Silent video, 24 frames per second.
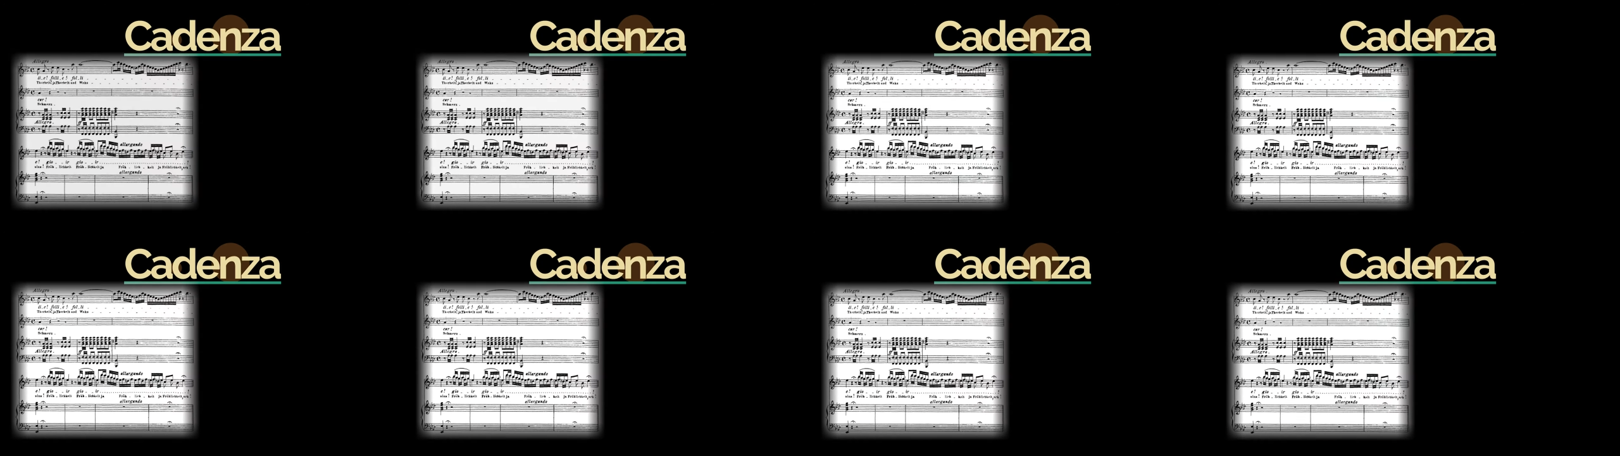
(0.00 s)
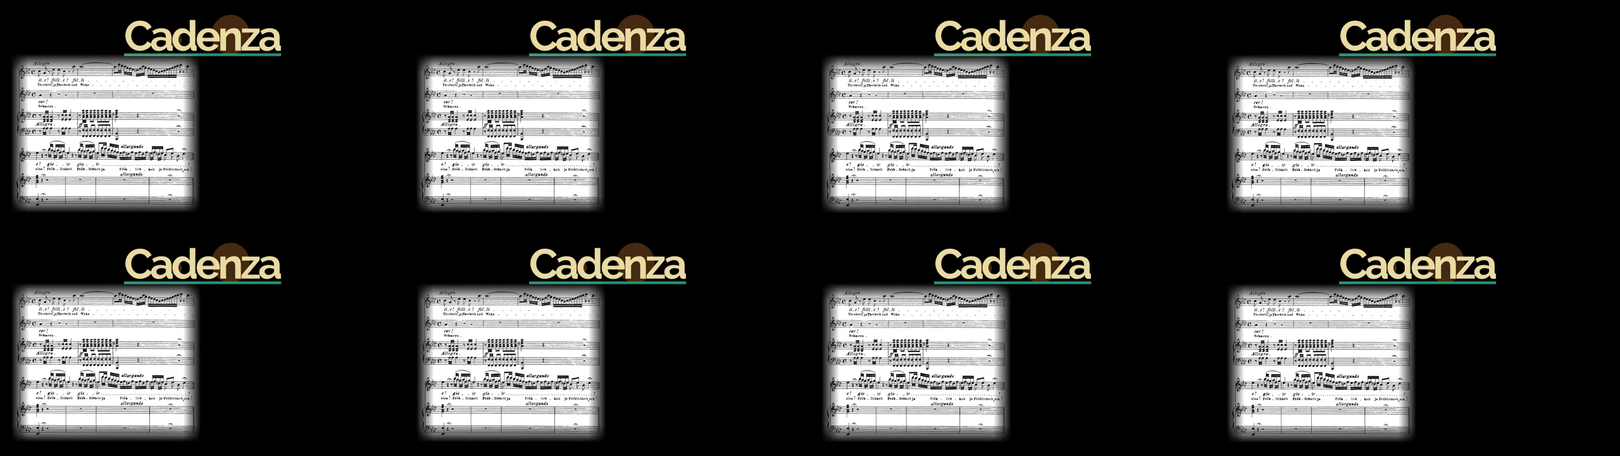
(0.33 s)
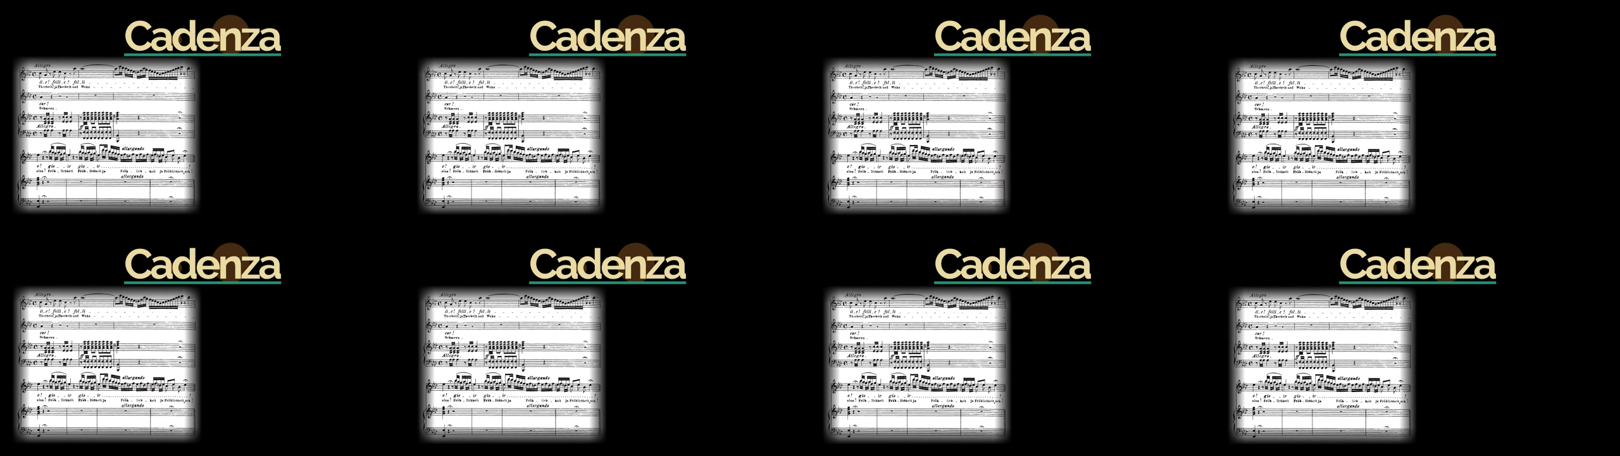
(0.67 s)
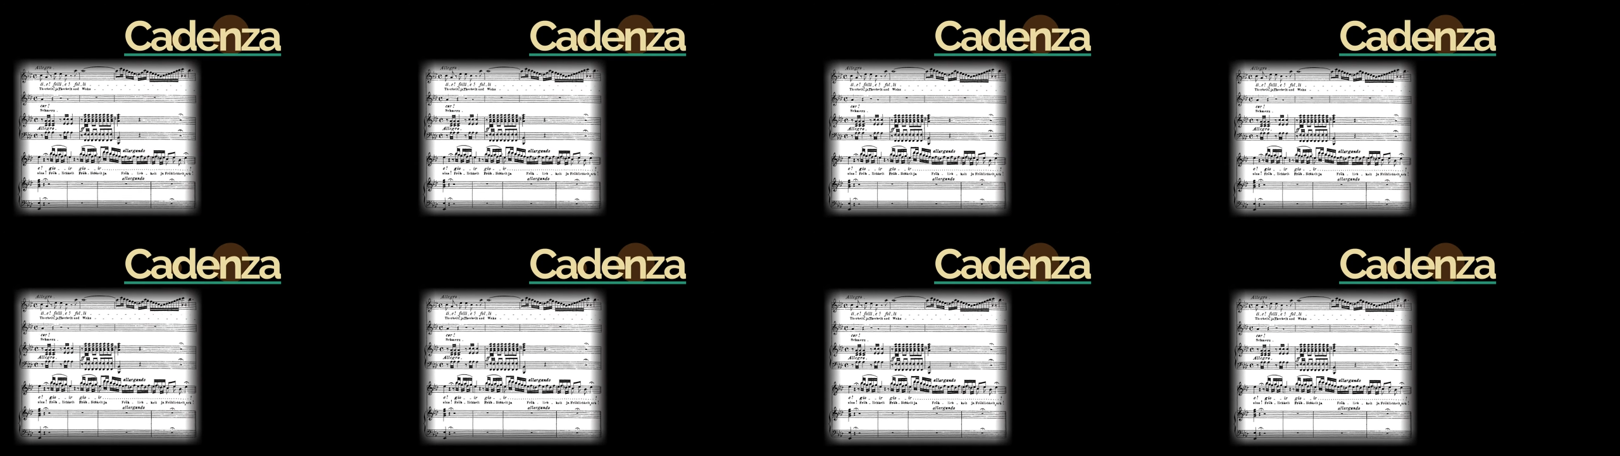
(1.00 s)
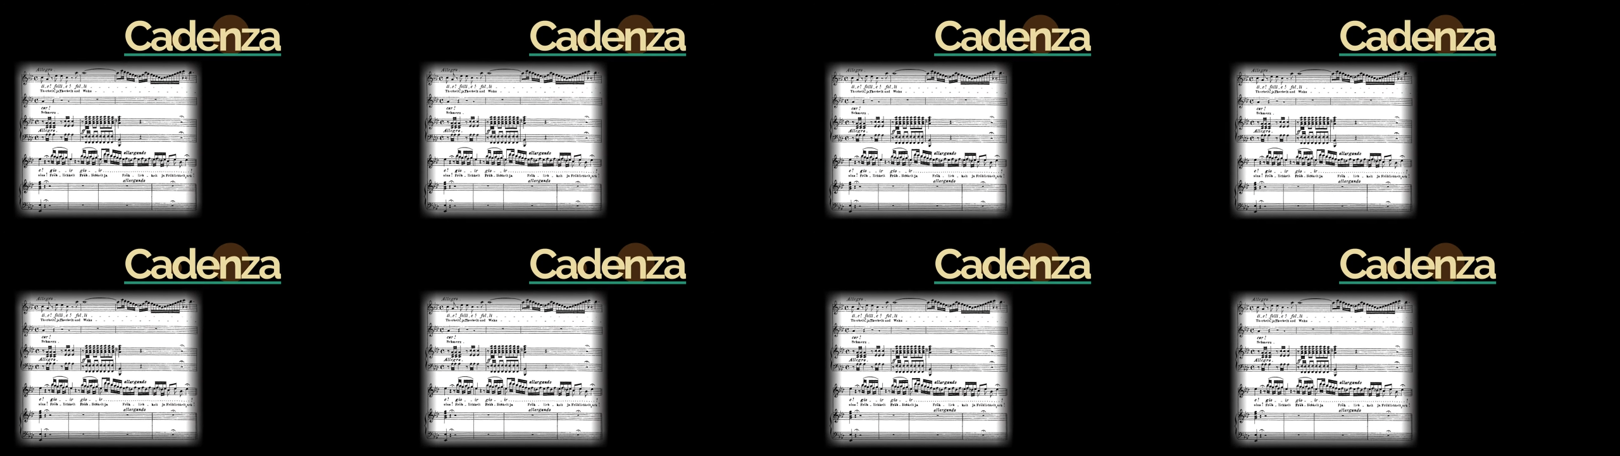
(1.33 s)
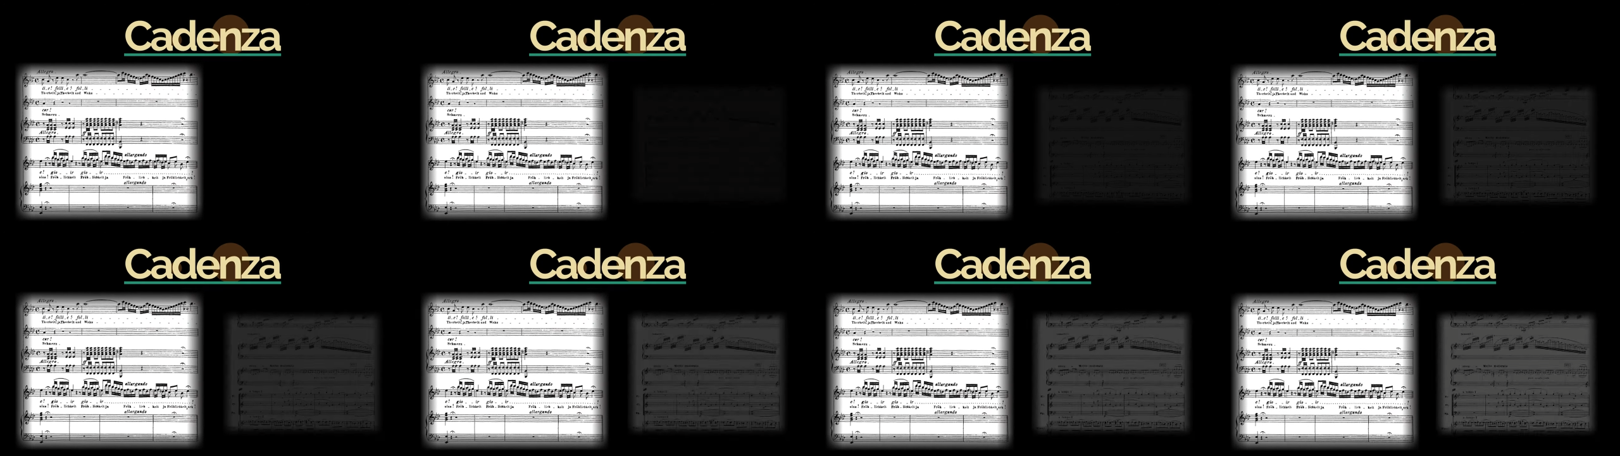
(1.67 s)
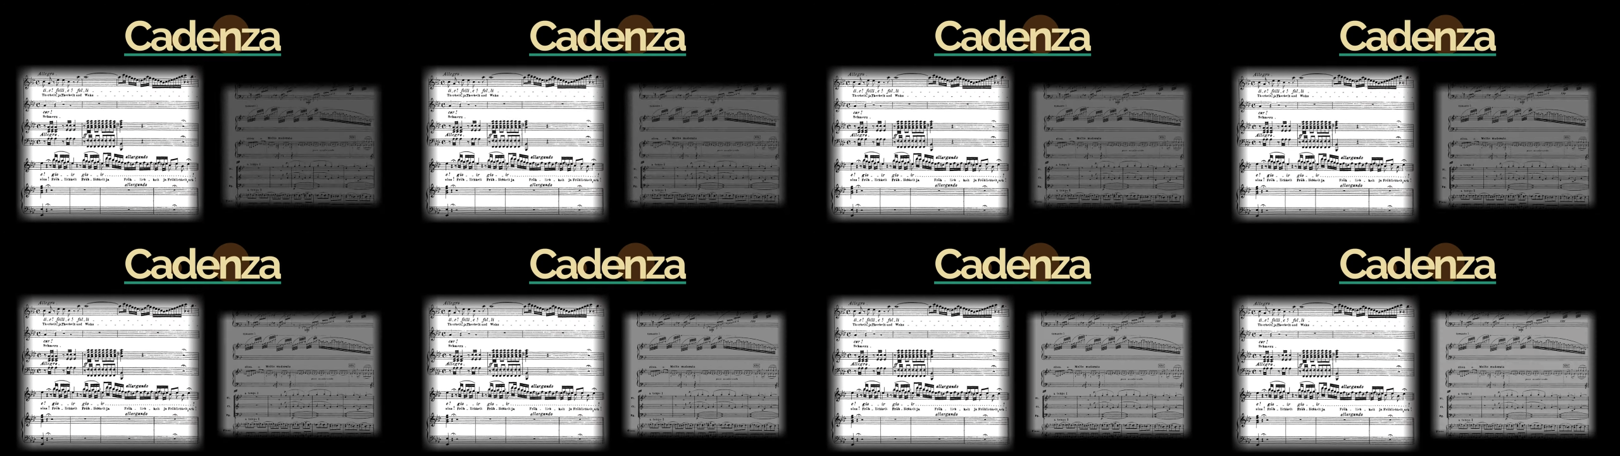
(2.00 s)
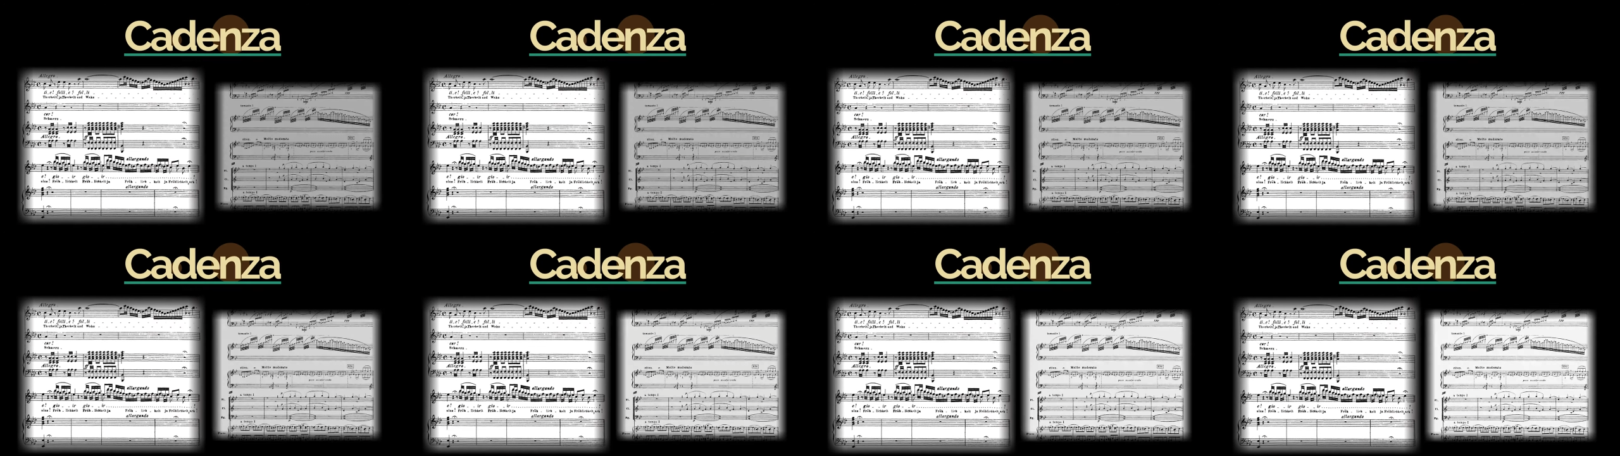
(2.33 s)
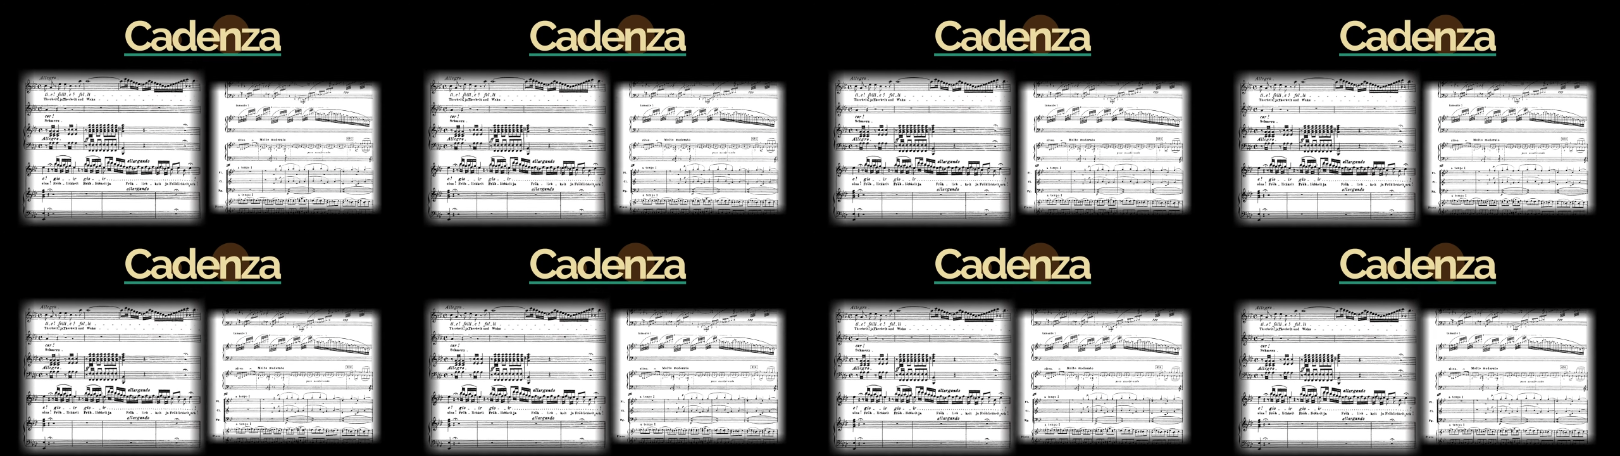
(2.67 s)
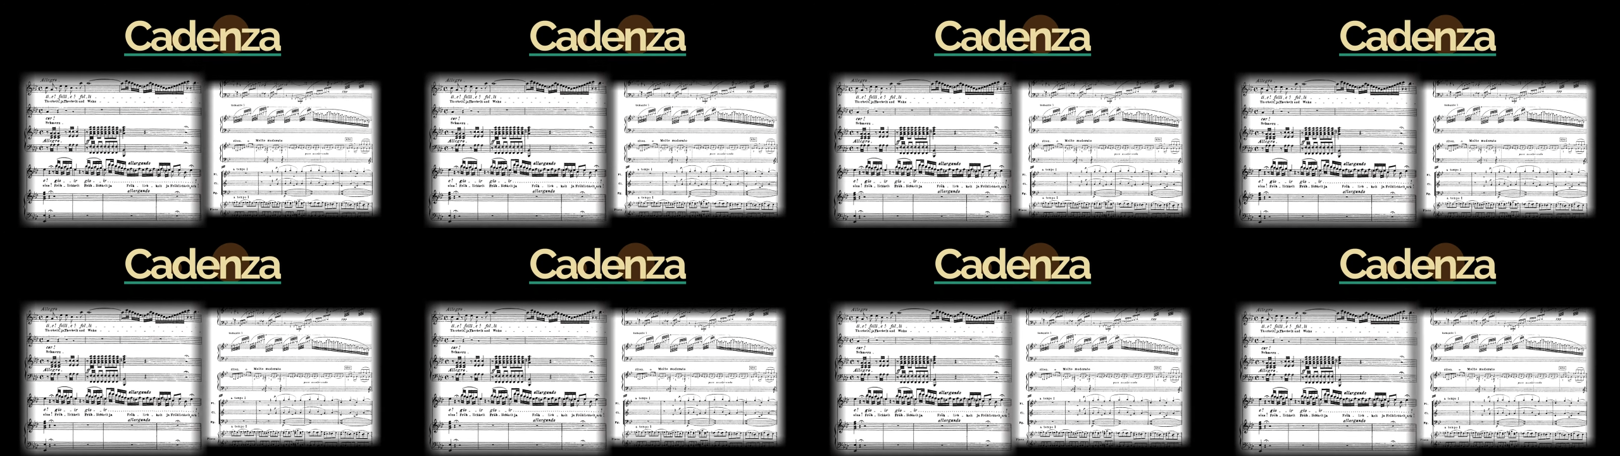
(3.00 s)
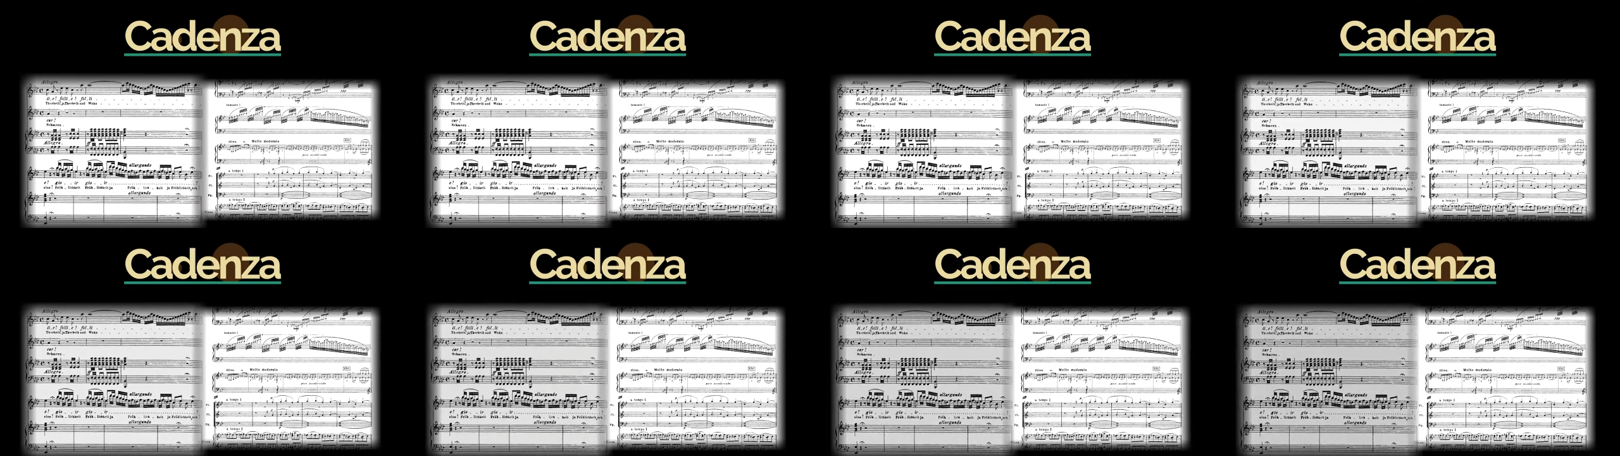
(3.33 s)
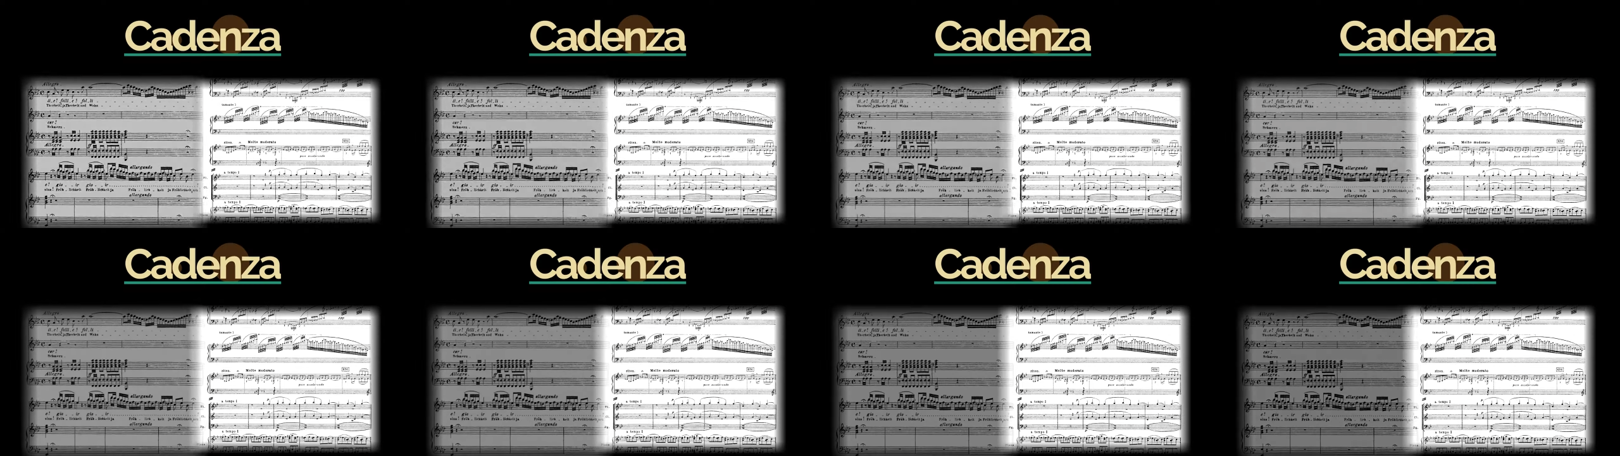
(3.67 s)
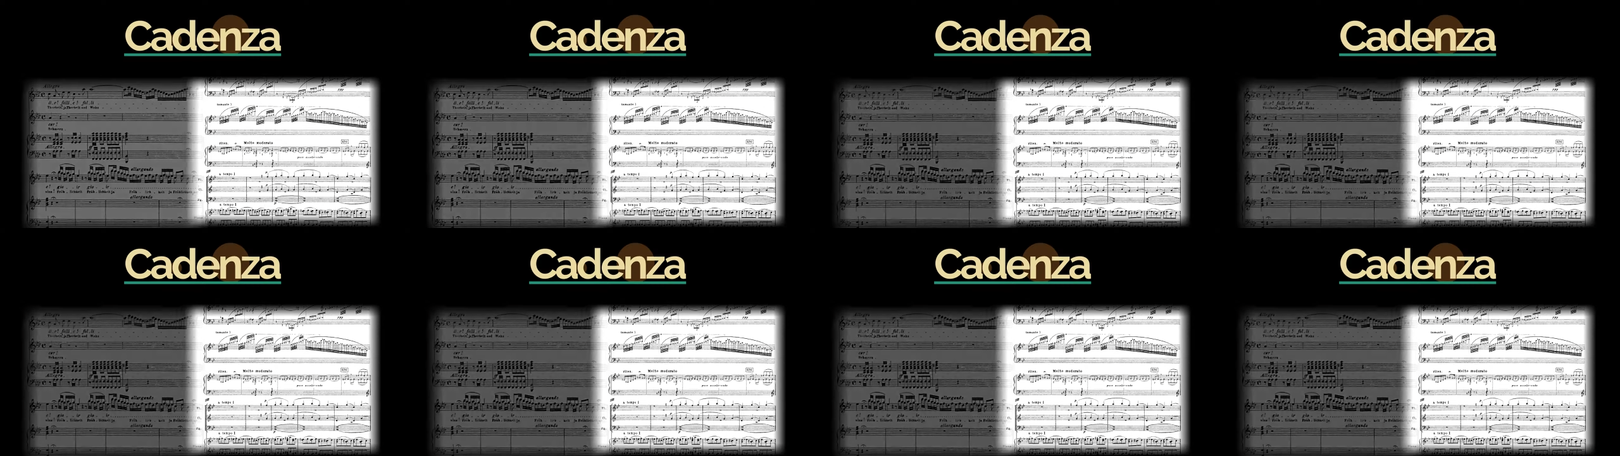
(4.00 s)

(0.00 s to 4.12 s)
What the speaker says: [unreadable: no face in view]